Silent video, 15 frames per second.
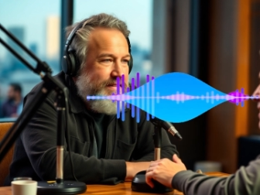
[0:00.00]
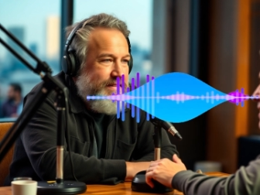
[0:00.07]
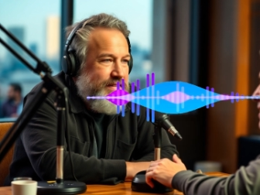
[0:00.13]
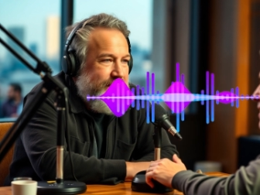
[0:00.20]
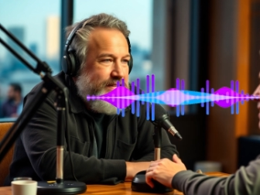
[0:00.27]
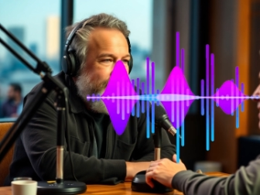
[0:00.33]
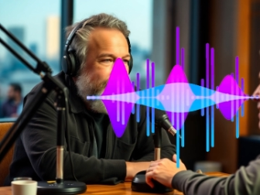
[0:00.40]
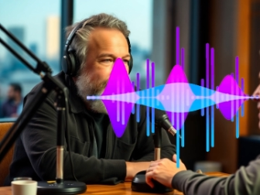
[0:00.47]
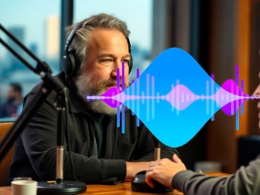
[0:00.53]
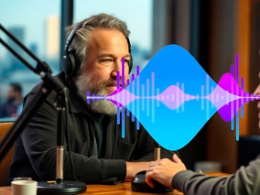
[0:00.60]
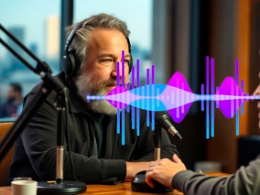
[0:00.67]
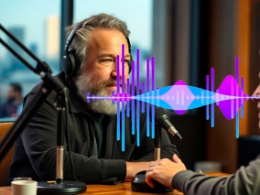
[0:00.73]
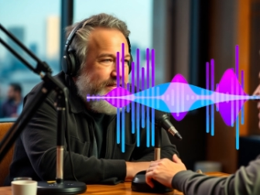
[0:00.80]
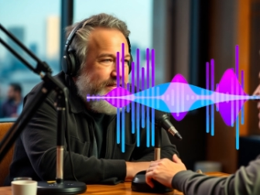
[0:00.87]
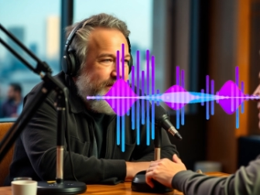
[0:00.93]
And
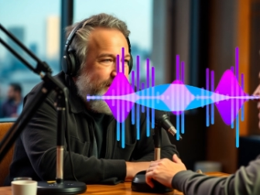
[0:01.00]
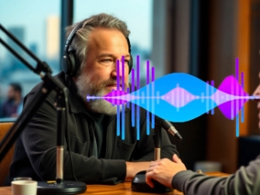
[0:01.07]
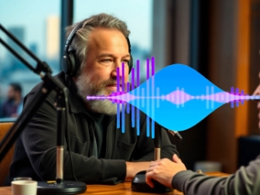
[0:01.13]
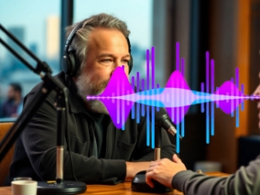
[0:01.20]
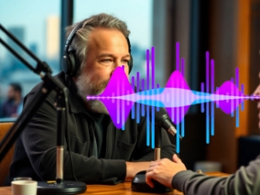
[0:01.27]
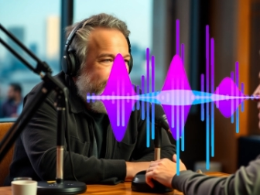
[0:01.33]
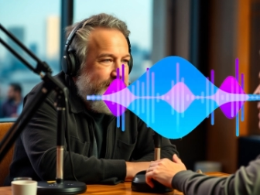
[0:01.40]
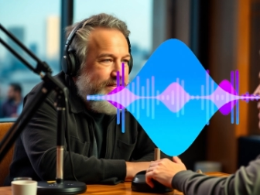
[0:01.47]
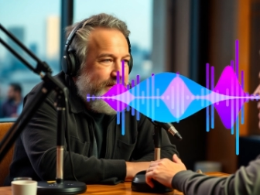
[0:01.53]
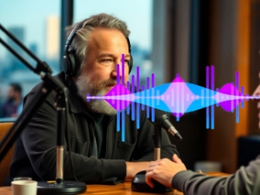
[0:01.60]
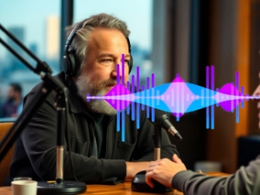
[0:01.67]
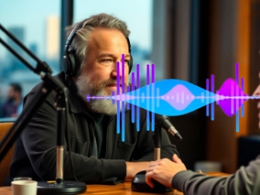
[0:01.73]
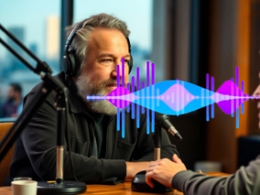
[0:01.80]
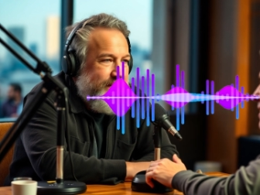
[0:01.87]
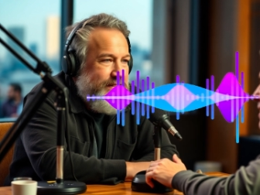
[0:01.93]
he talks
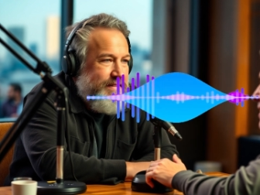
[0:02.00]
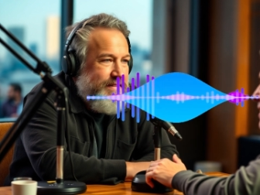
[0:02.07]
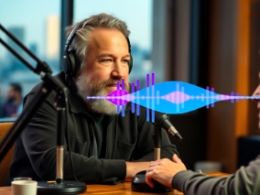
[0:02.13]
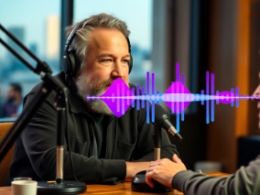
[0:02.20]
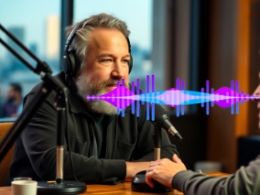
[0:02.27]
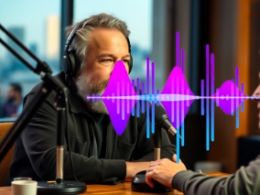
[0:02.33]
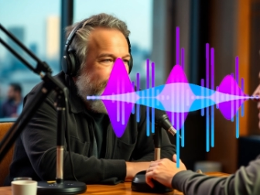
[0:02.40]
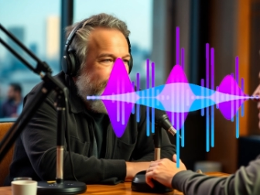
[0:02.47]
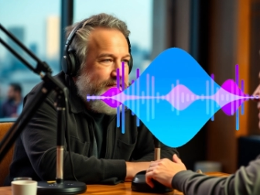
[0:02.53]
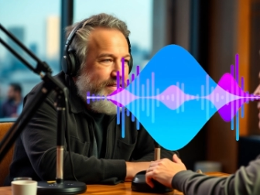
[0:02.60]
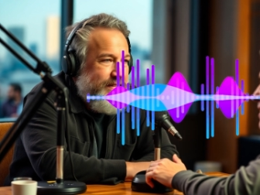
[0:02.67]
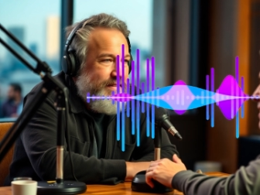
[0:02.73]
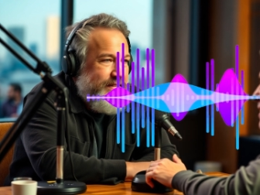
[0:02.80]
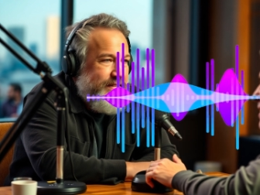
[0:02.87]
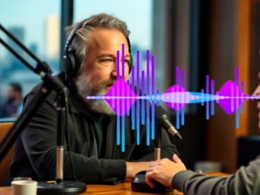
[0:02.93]
about how,
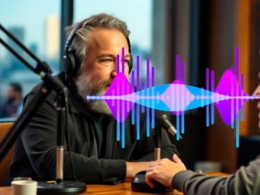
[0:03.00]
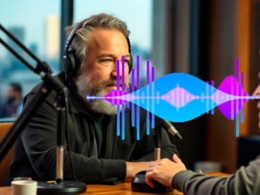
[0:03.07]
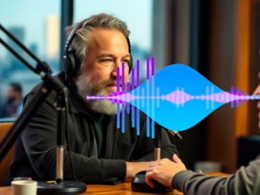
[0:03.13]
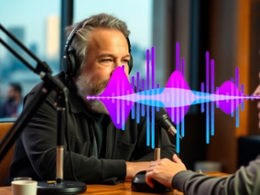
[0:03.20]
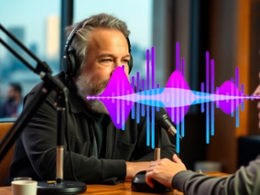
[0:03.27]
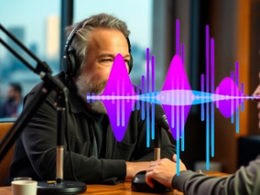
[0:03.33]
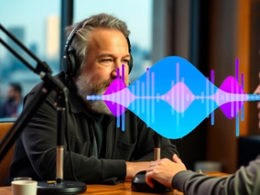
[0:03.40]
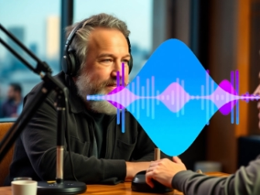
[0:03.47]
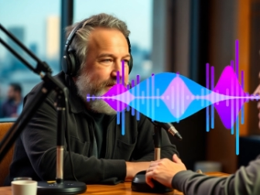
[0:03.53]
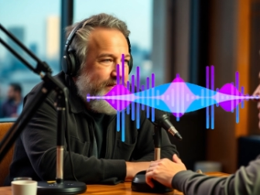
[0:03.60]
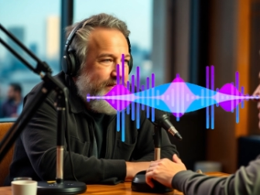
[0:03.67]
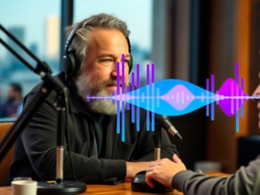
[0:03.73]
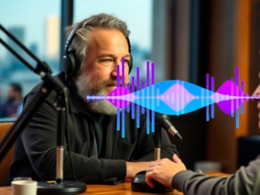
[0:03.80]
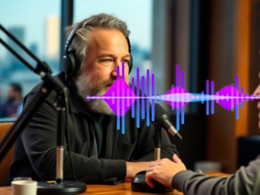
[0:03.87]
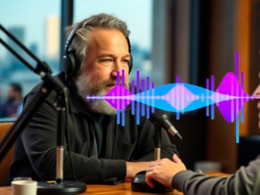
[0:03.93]
being this
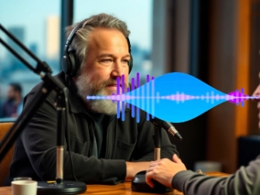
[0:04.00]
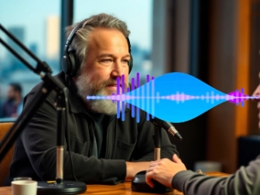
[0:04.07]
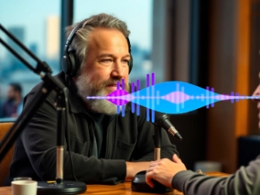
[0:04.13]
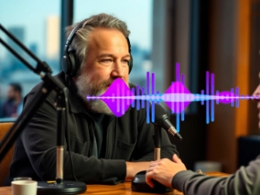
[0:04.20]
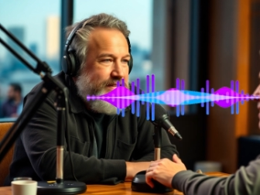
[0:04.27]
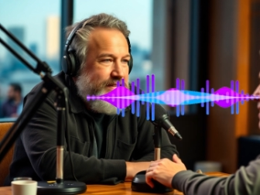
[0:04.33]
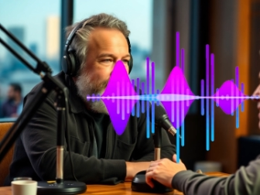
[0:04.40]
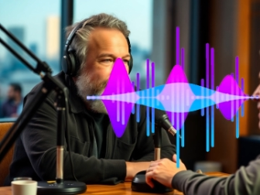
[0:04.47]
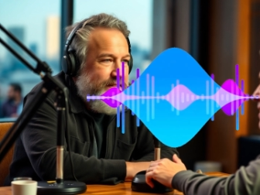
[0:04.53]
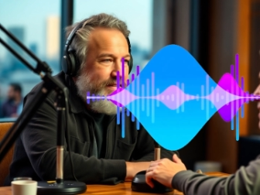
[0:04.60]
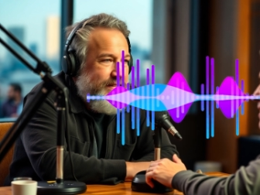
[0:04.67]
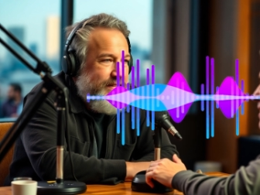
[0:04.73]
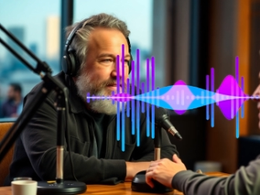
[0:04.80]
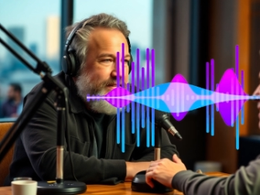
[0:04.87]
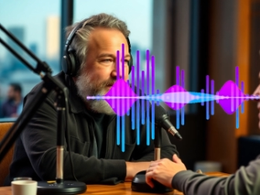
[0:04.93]
top-rated
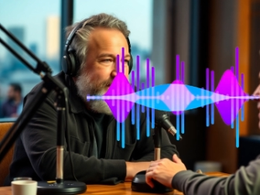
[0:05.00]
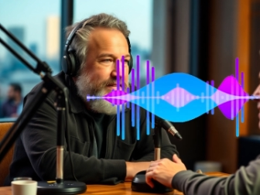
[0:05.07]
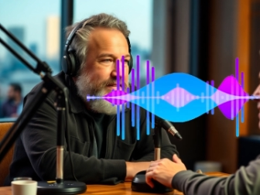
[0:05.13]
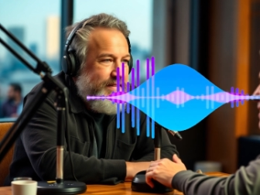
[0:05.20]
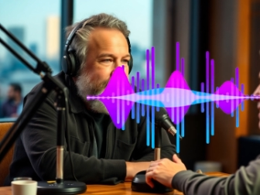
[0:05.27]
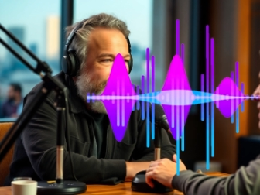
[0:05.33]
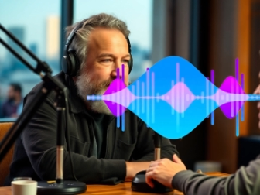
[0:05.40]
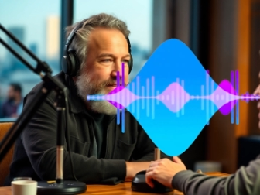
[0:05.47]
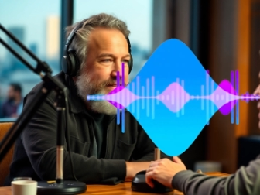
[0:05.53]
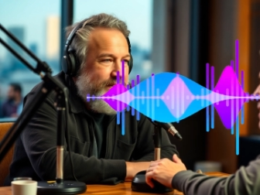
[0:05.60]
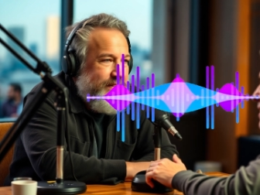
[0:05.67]
kid in chess